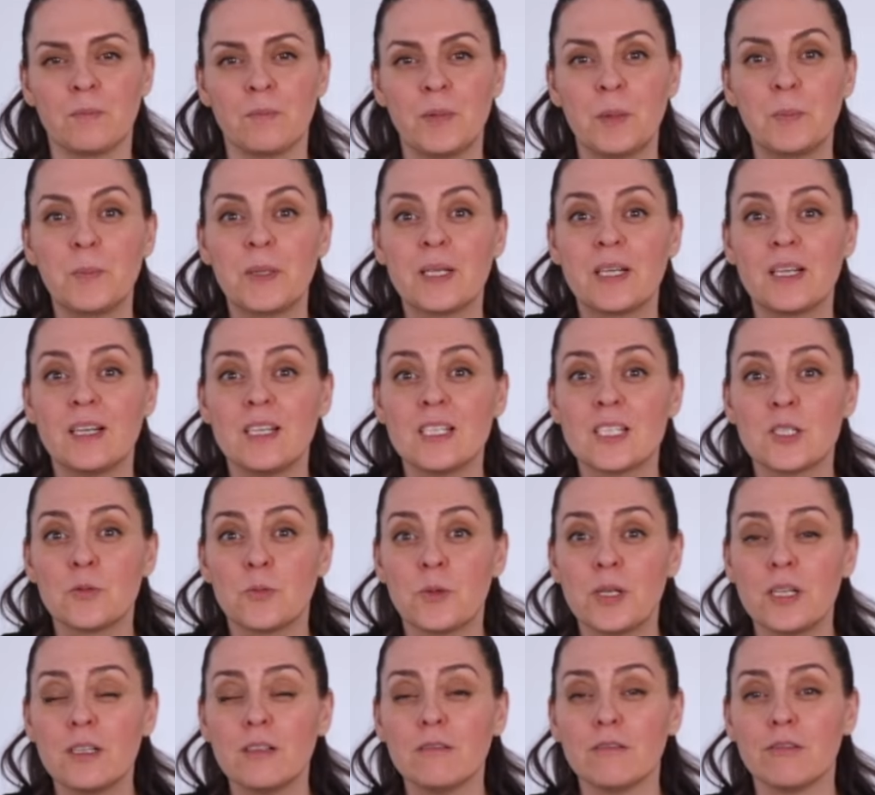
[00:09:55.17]
But because
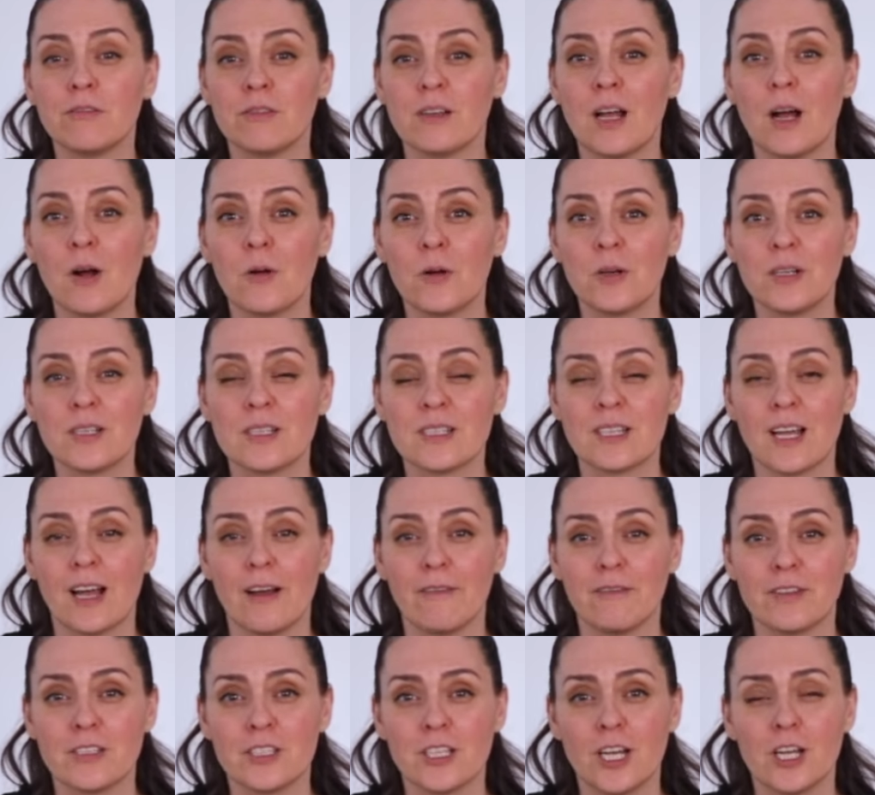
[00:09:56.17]
real flowers
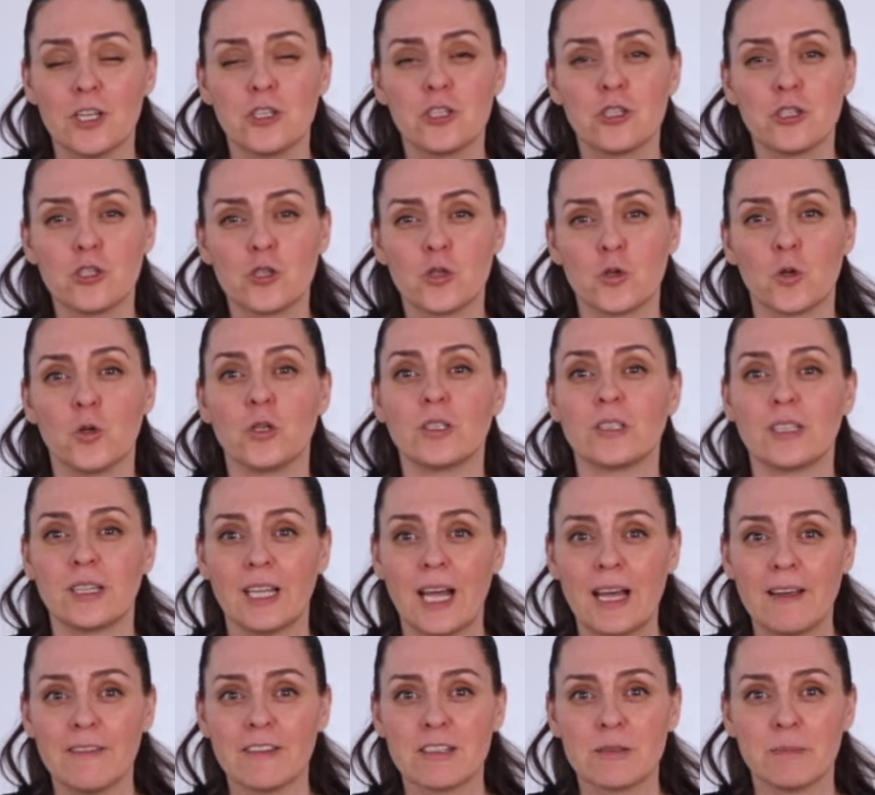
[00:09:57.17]
have such a short
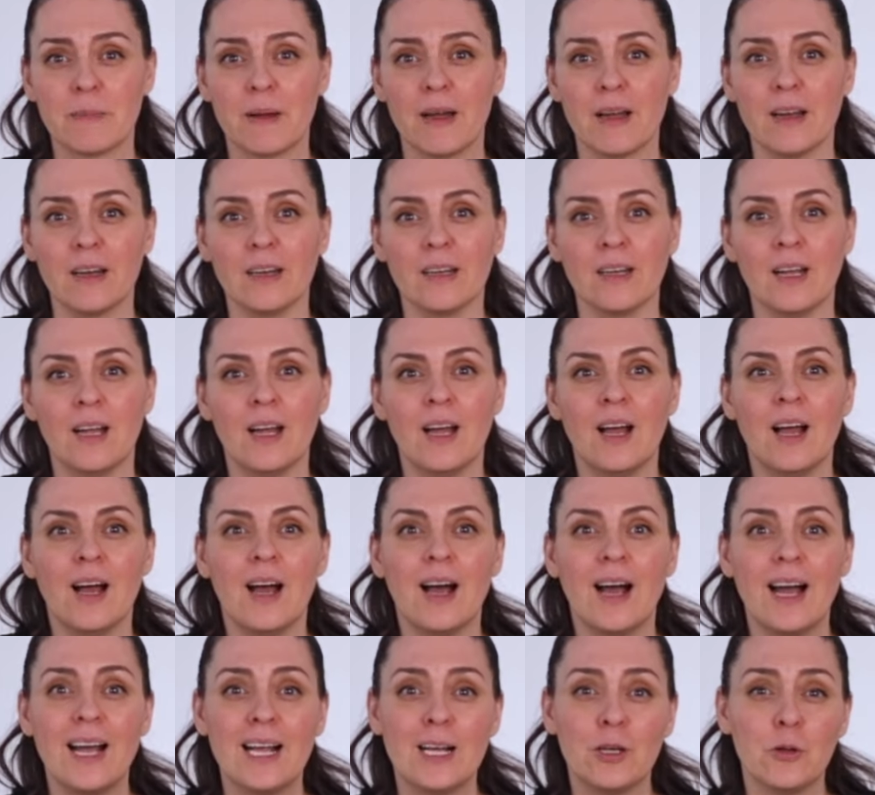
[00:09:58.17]
lifespan,
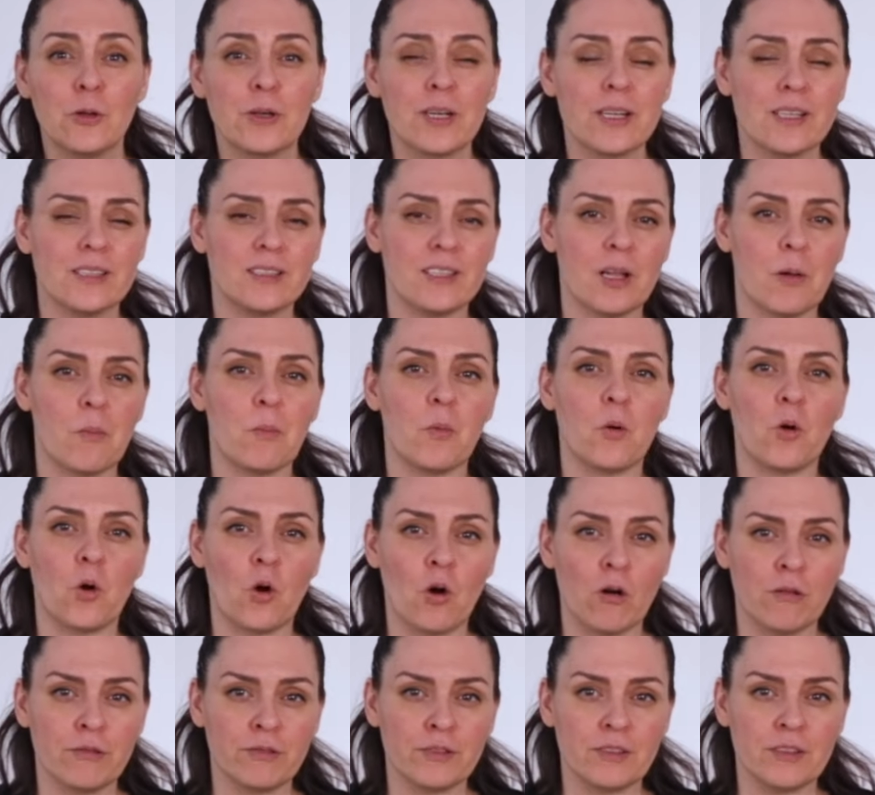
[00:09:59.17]
I look at them more
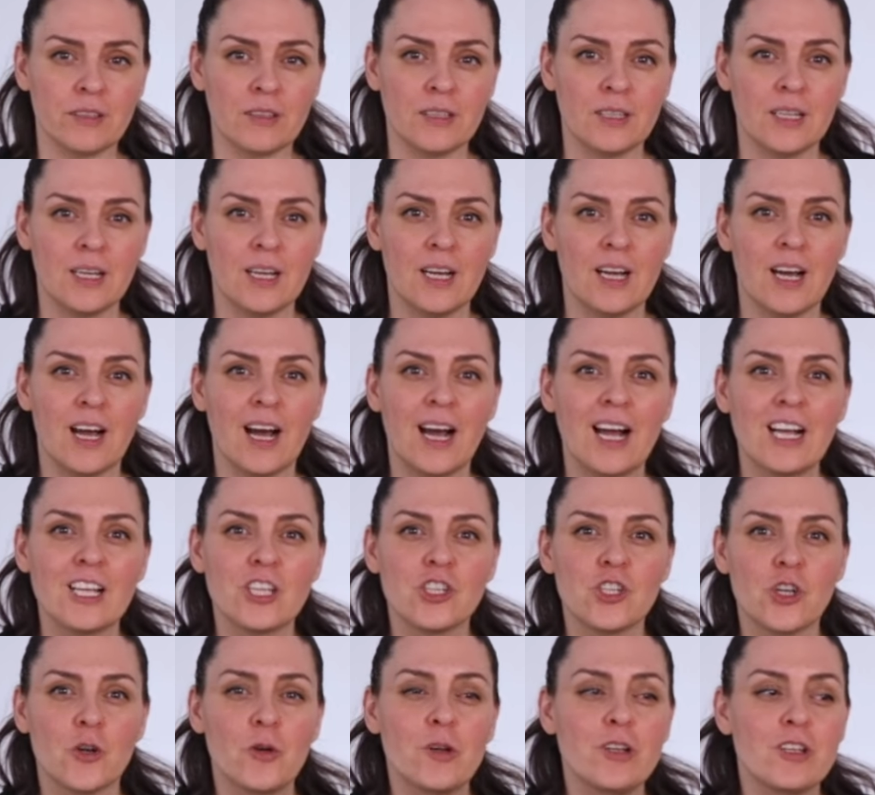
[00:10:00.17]
often. I
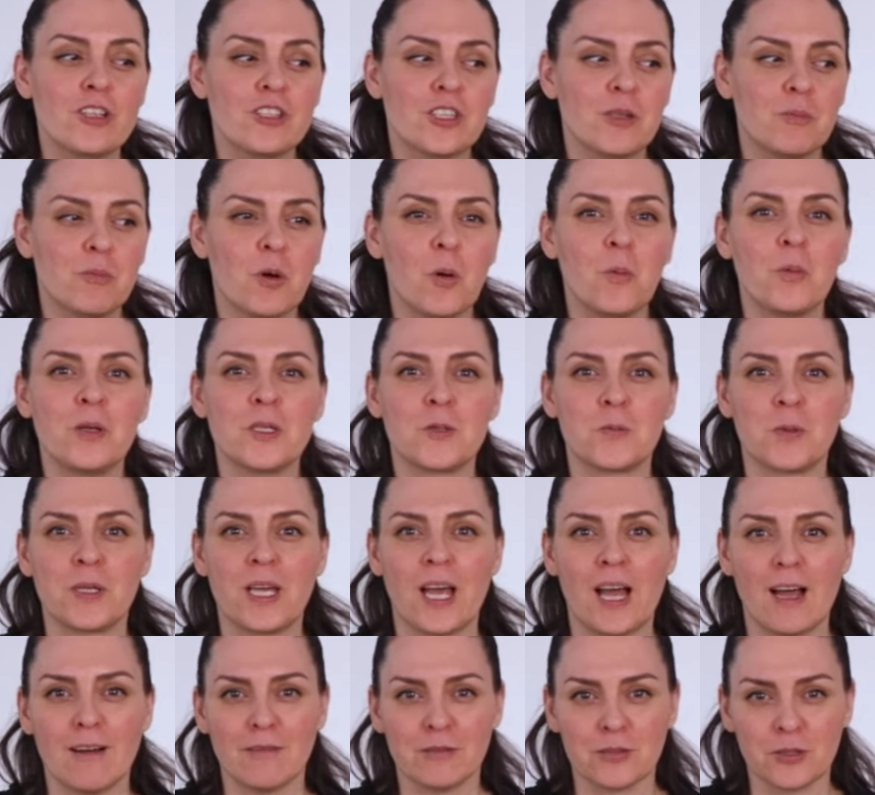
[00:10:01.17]
cherish the moments we
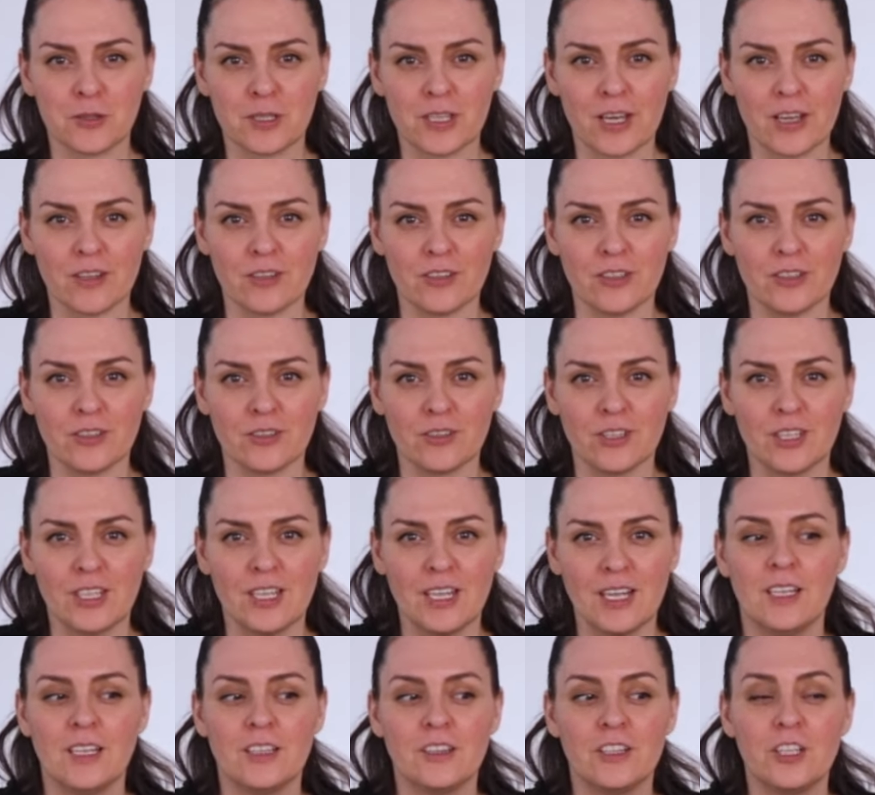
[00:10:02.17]
have together.
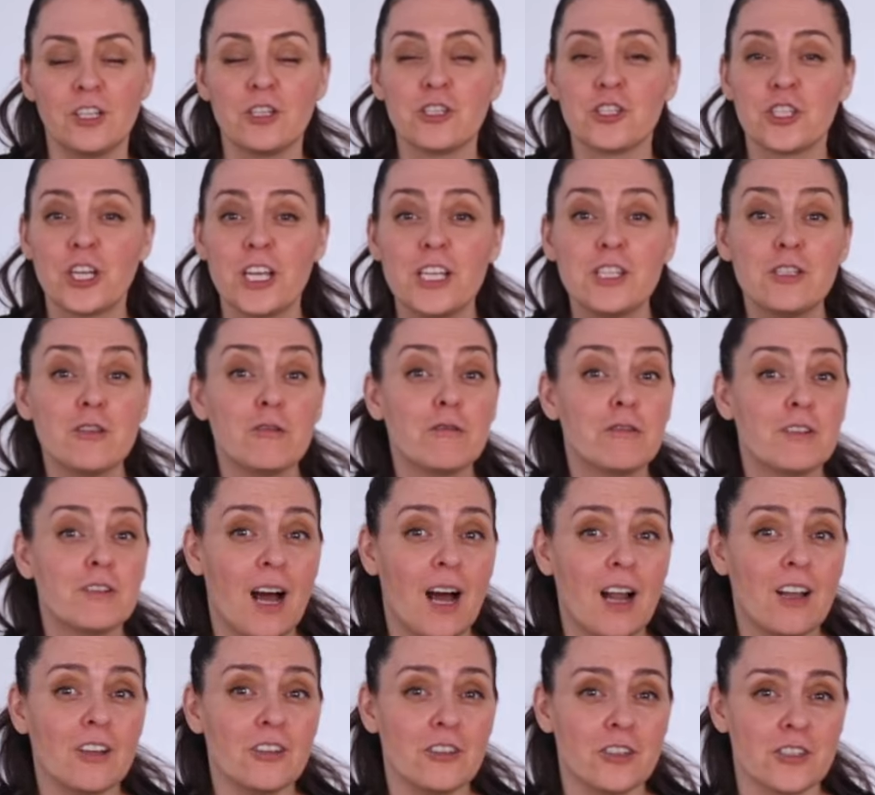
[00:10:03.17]
Their shades
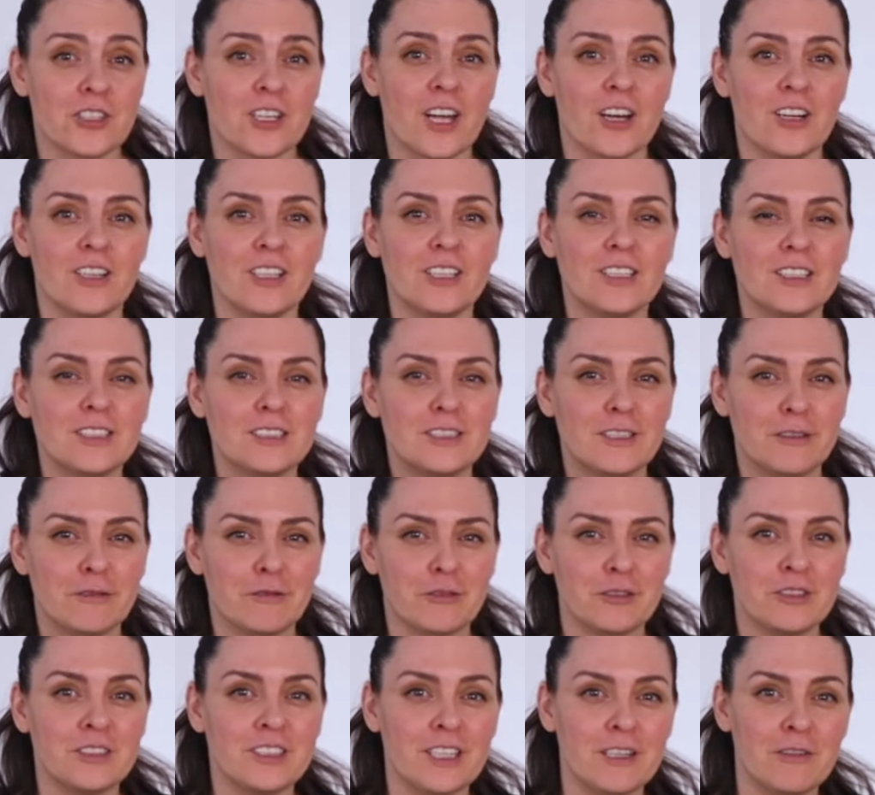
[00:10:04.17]
colors are a little
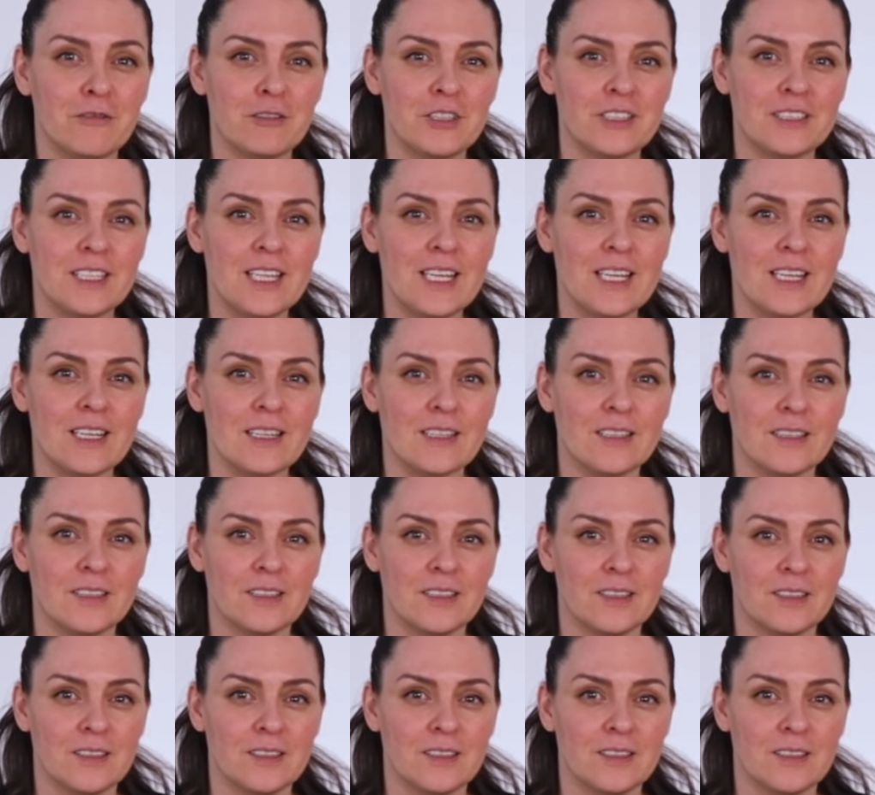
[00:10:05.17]
different every day.